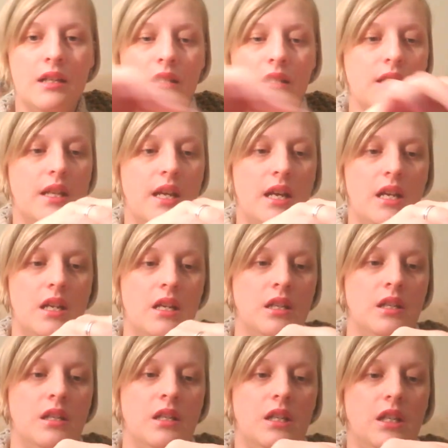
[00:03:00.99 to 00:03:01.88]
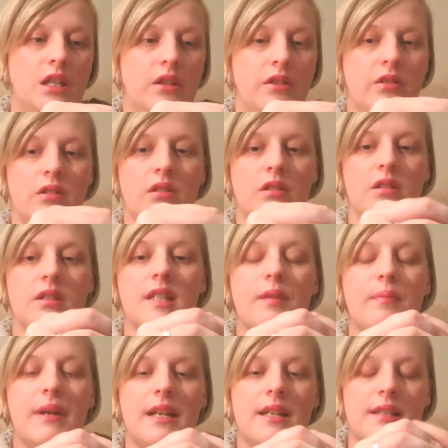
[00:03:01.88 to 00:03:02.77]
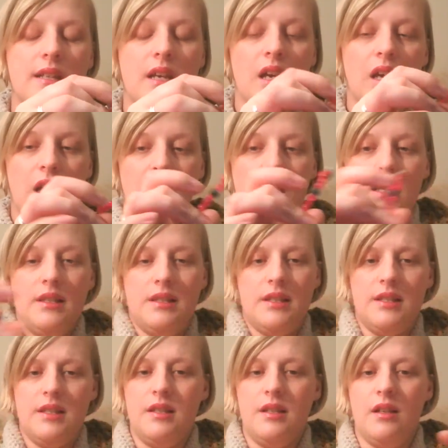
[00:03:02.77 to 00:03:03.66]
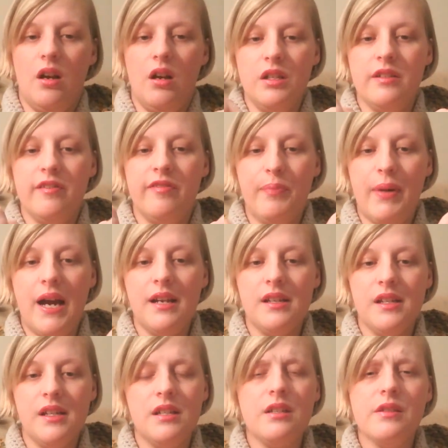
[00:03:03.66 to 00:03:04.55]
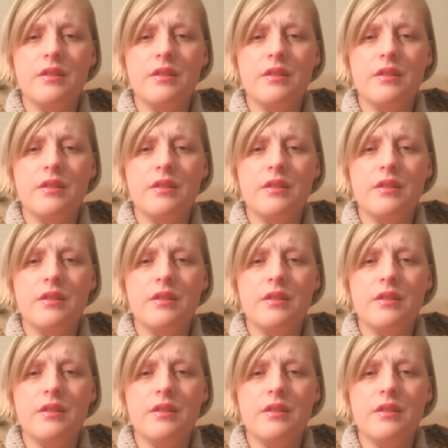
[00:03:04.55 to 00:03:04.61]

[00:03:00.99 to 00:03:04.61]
then you unzip. It's kind of padded,